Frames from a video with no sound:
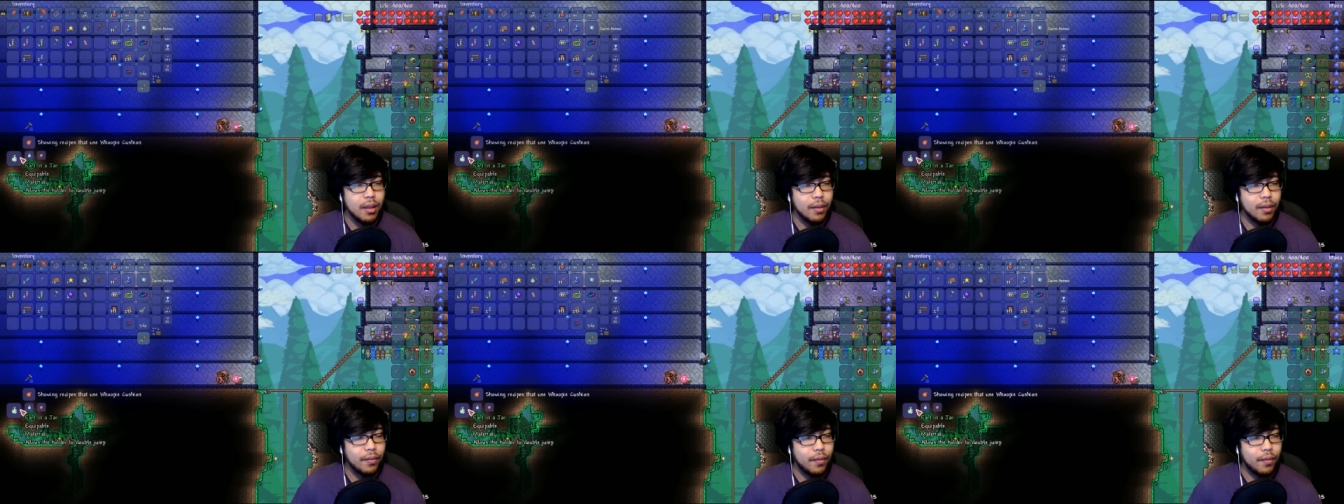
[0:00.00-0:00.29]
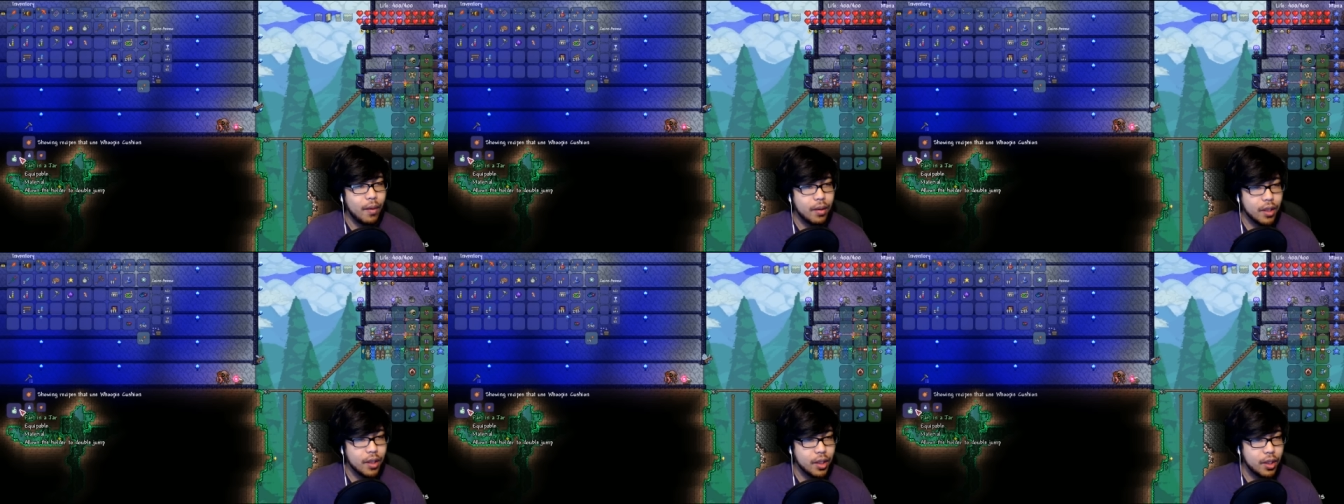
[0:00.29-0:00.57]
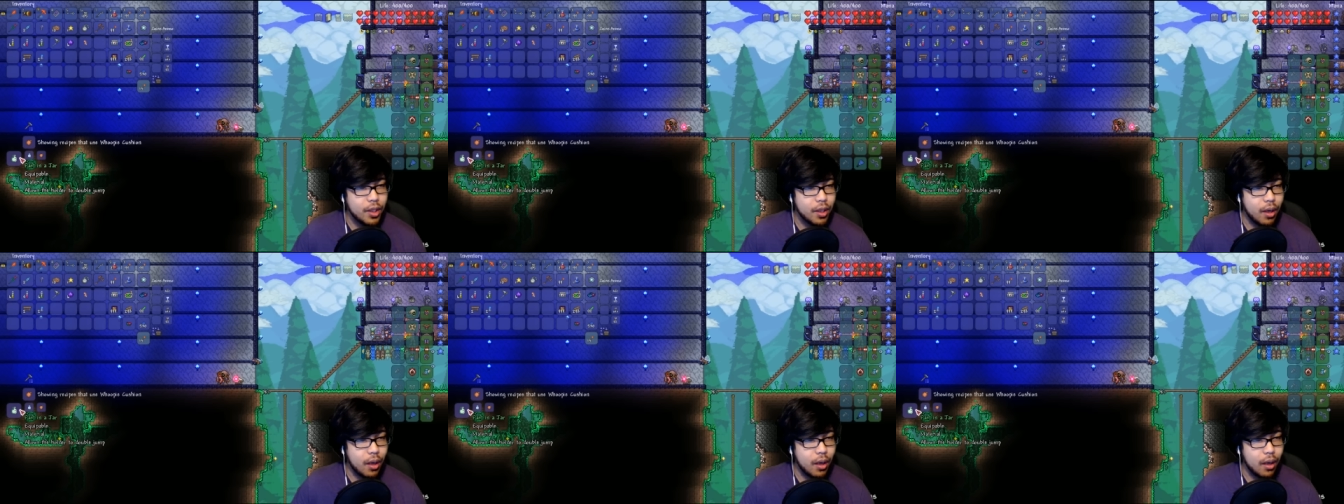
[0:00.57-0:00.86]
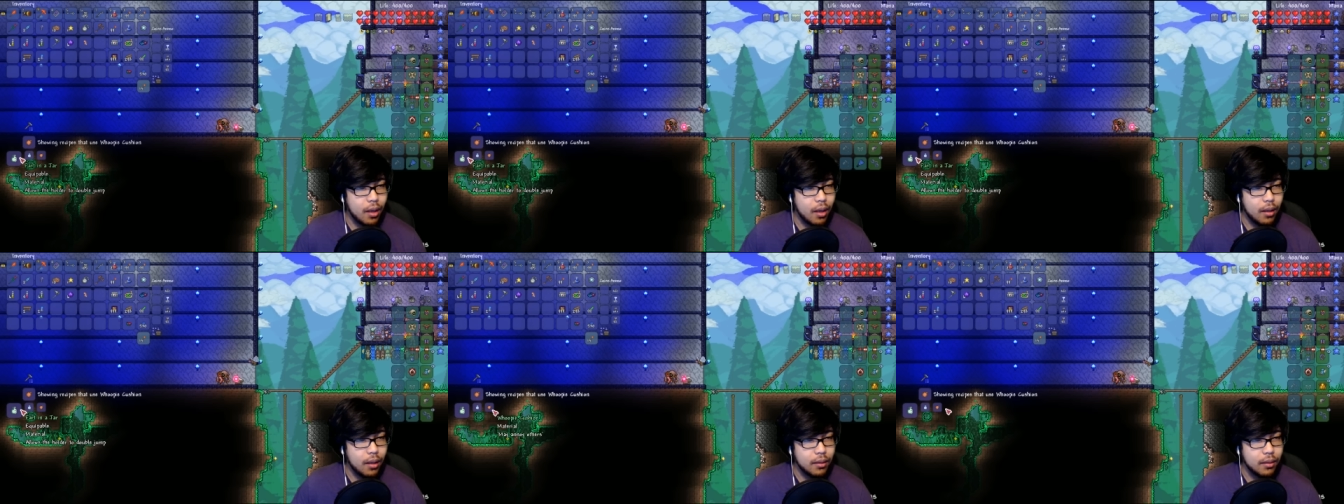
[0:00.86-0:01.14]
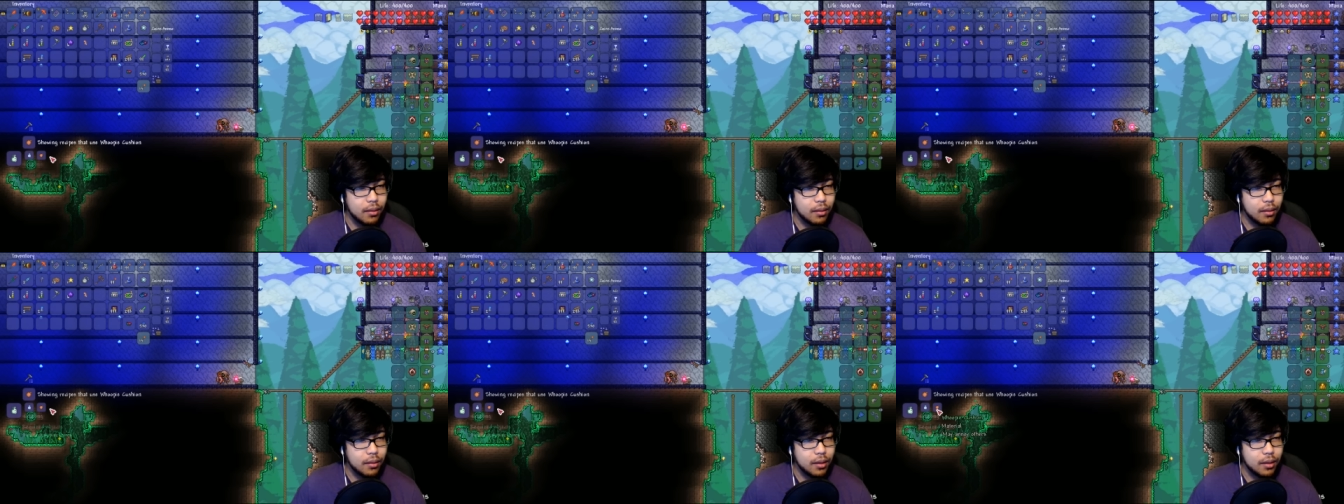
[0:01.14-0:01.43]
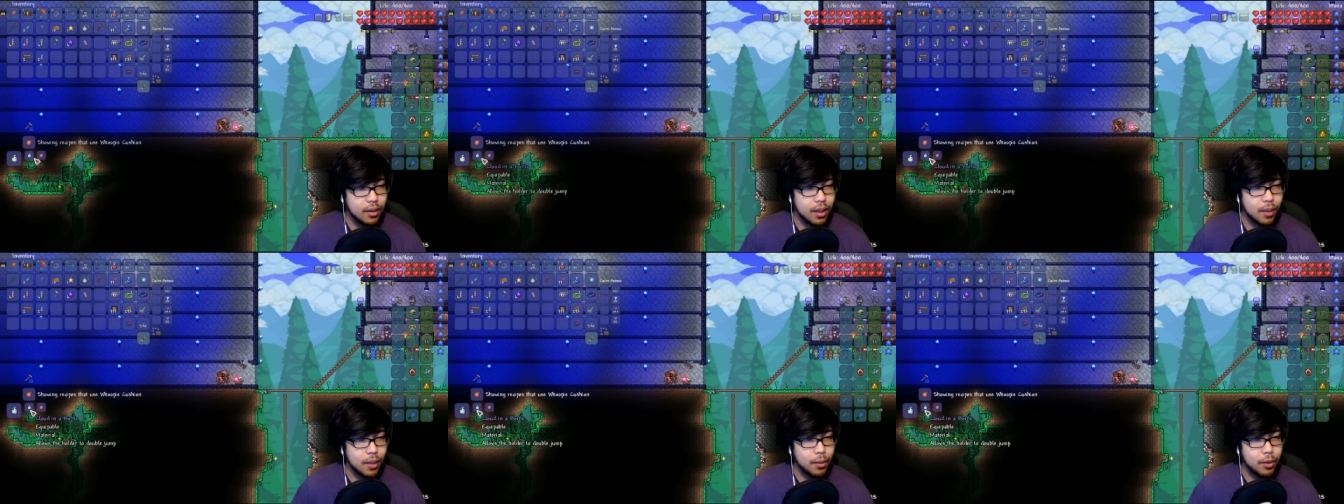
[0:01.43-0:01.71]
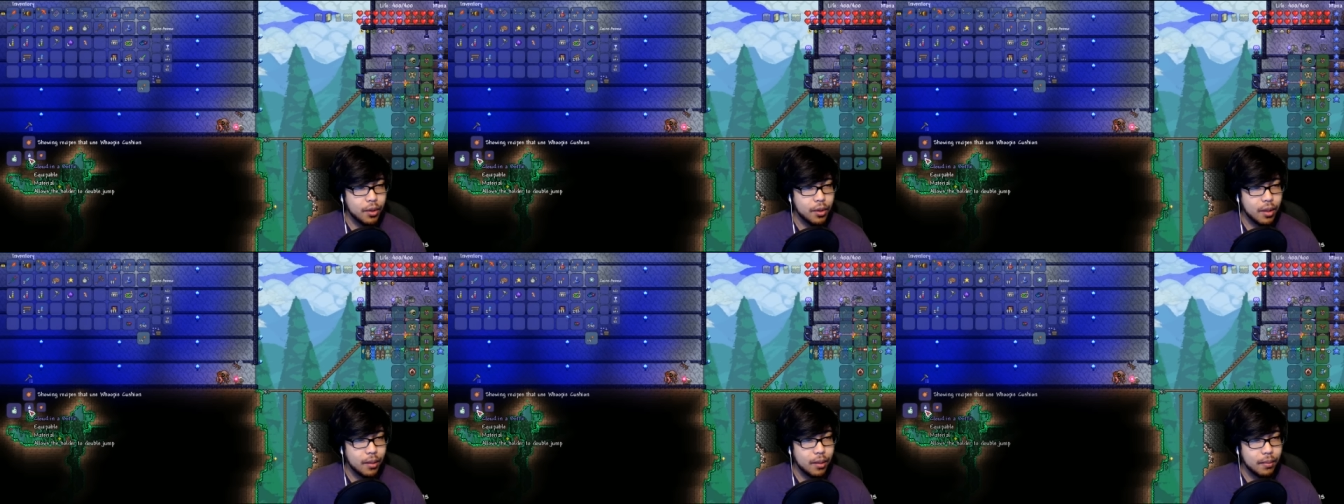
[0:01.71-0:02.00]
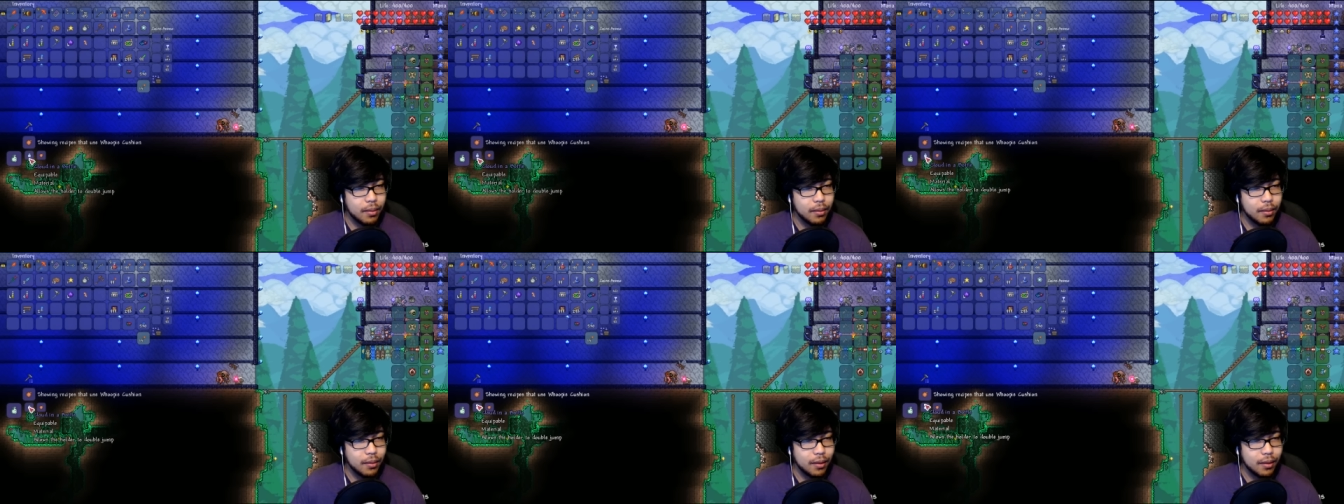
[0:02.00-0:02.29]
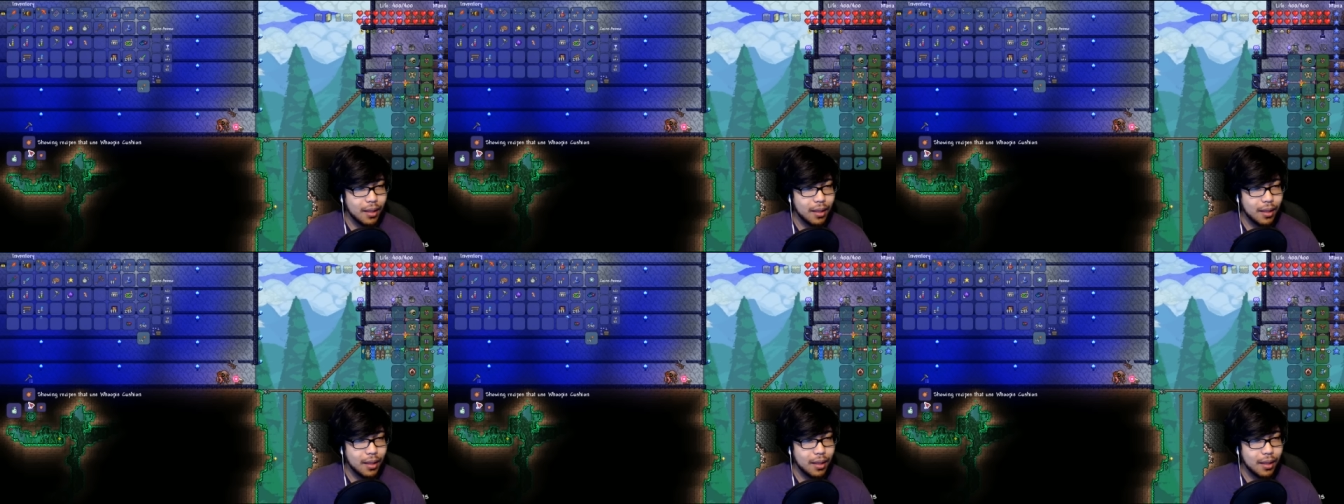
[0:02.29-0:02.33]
Fart in a jar, the double jump,